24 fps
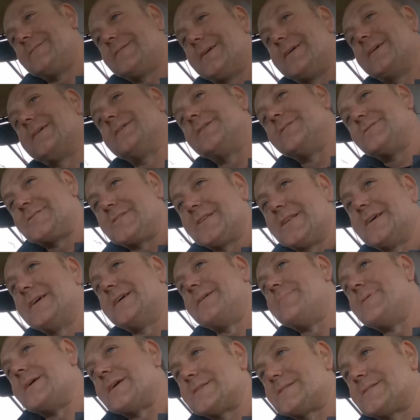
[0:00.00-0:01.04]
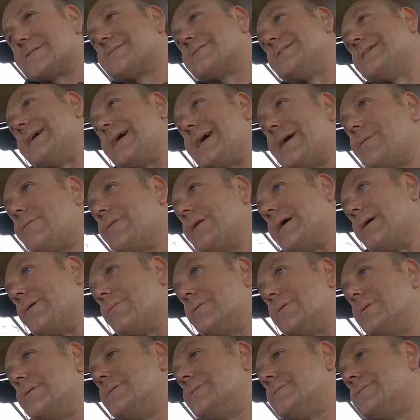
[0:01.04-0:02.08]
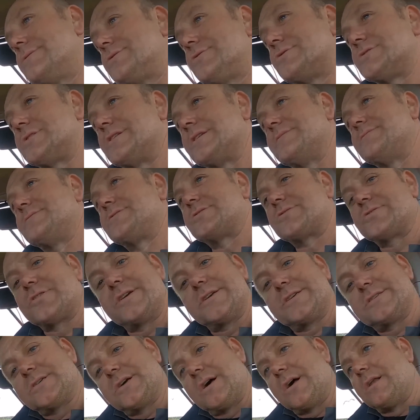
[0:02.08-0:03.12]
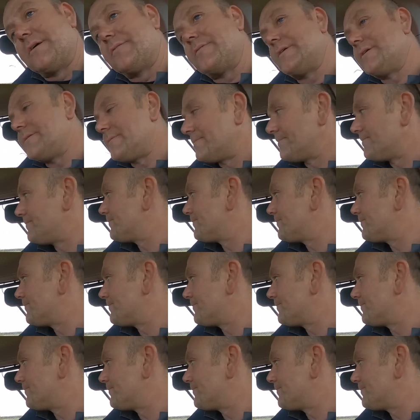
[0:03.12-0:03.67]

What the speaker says: yeah, usually it makes a great owl out and just leaves streaks all over.